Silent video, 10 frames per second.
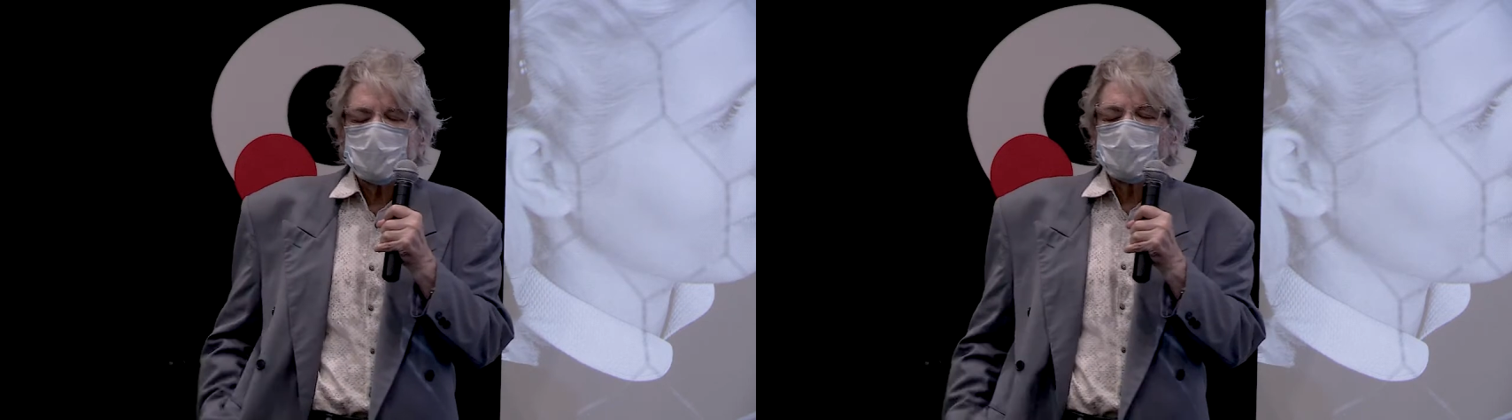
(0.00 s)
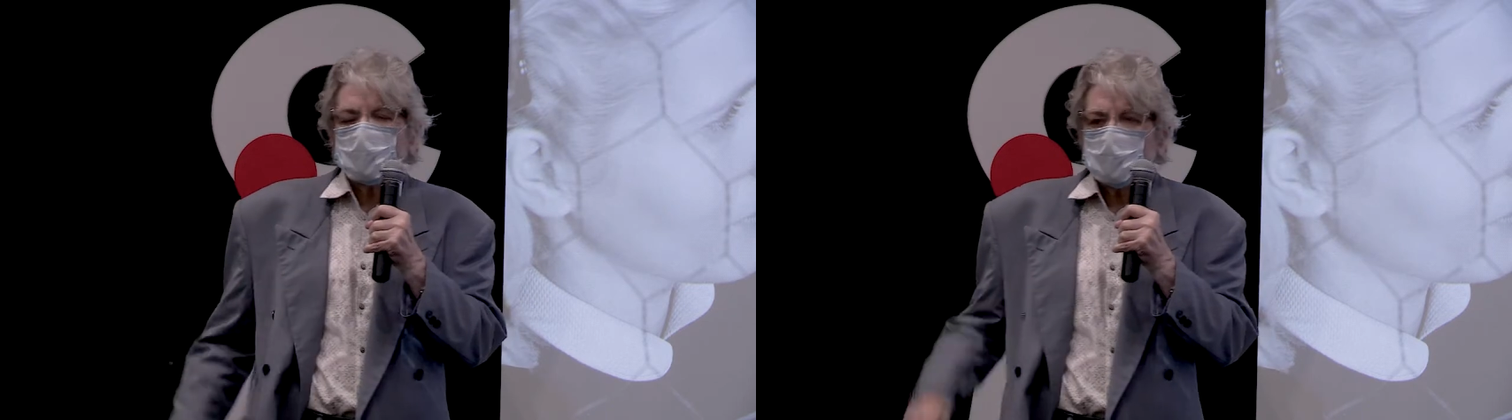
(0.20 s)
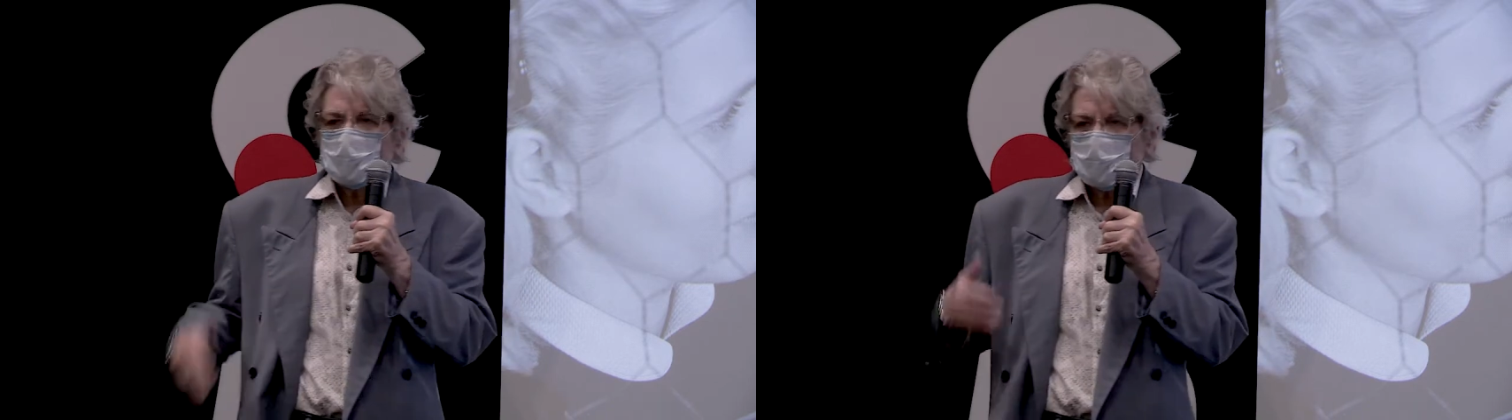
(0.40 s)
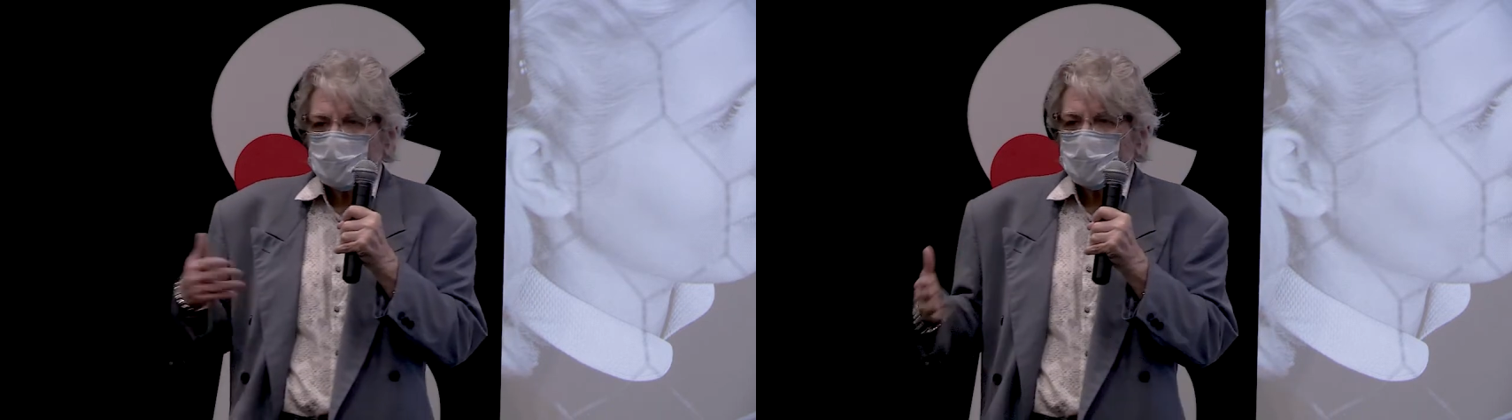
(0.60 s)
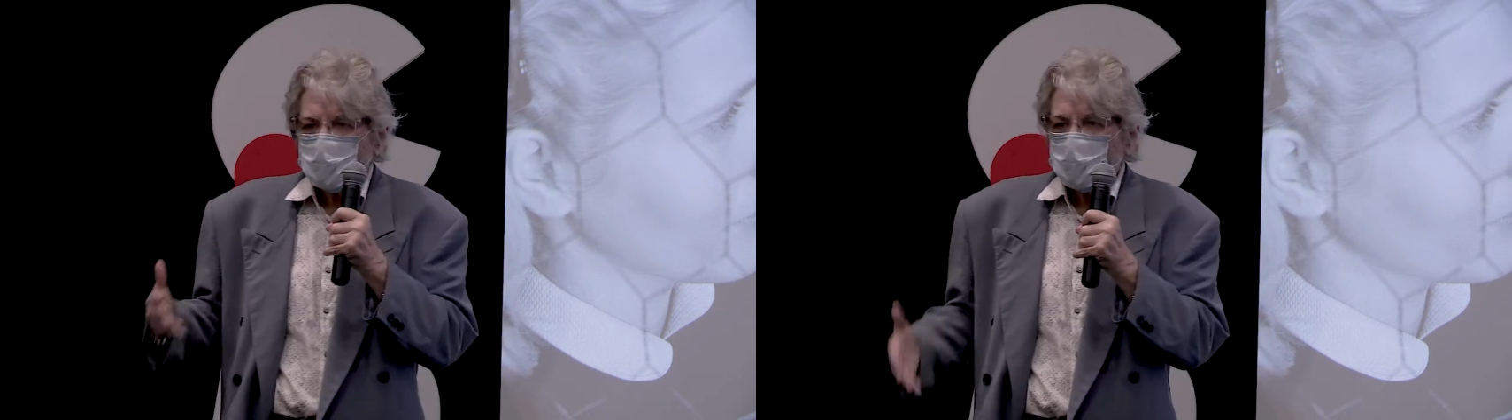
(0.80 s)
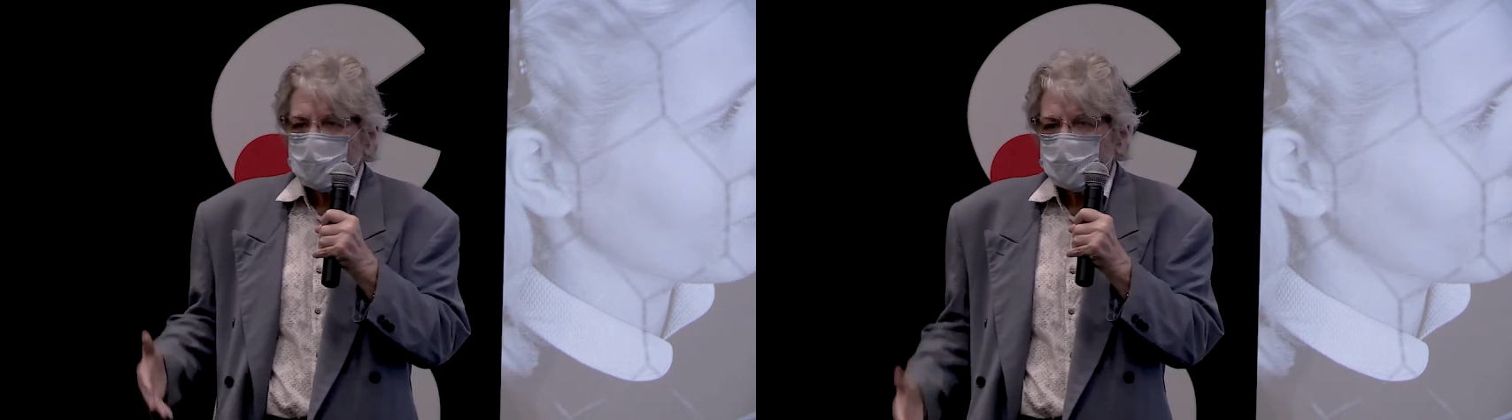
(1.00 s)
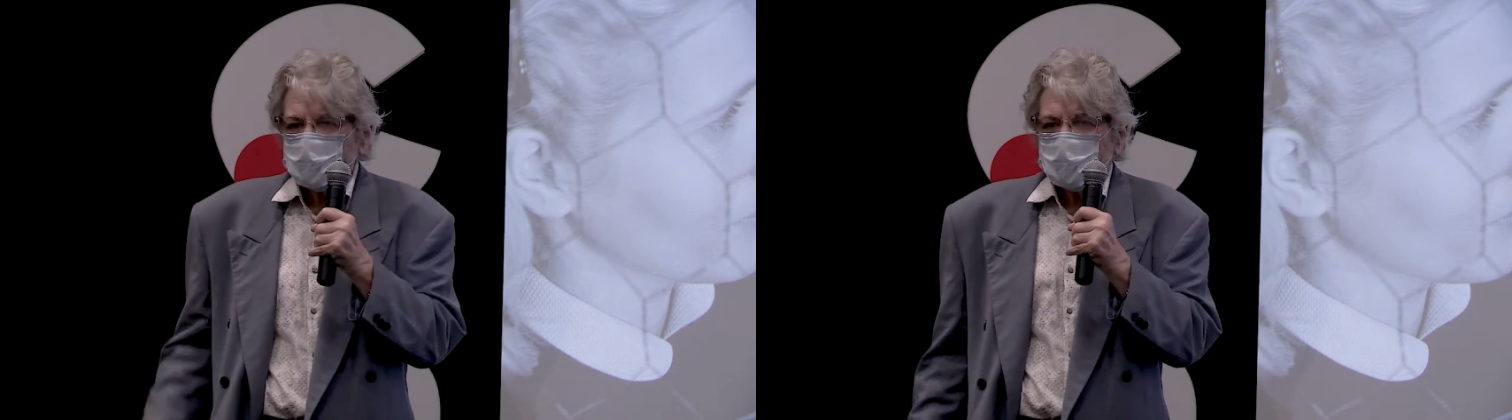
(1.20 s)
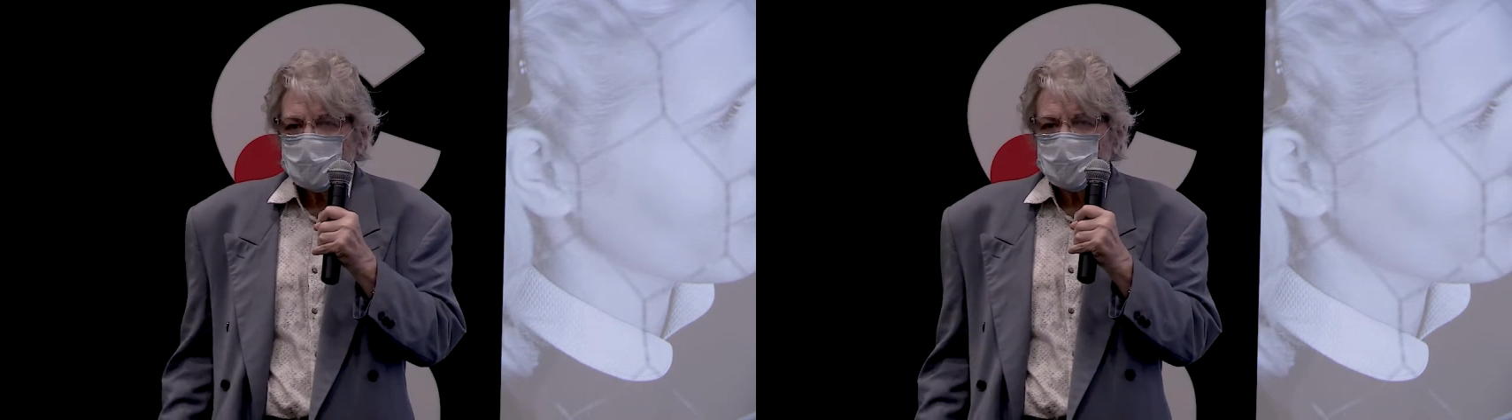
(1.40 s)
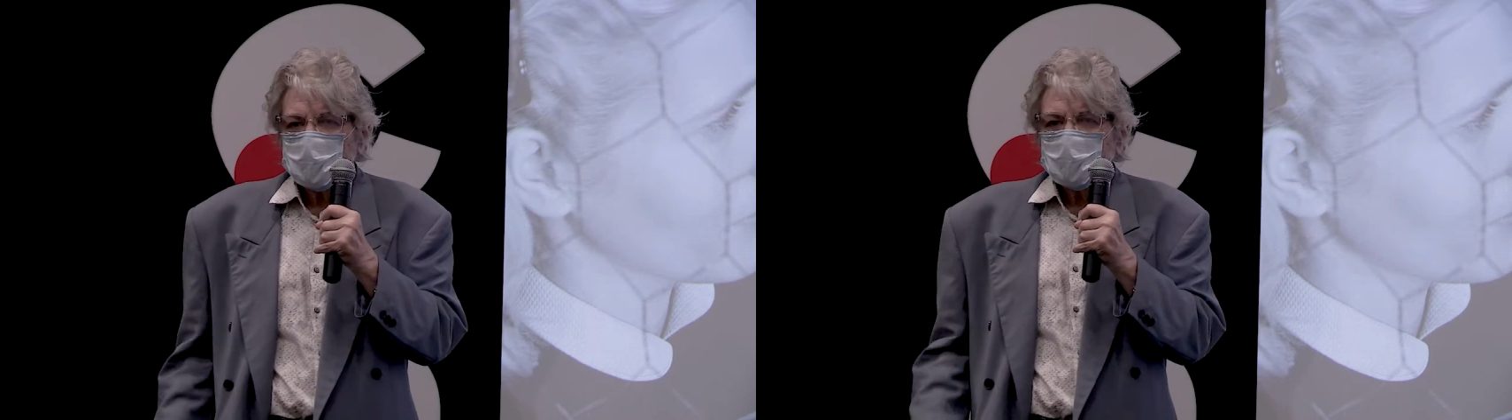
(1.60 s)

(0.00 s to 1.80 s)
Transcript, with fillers: every worthwhile film,